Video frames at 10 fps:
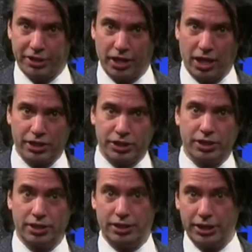charge,
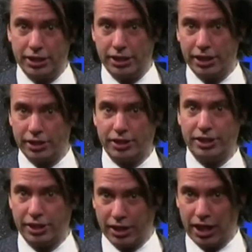D is
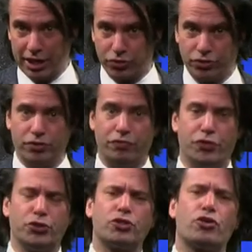the electron
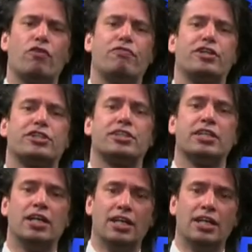diffusion coefficient,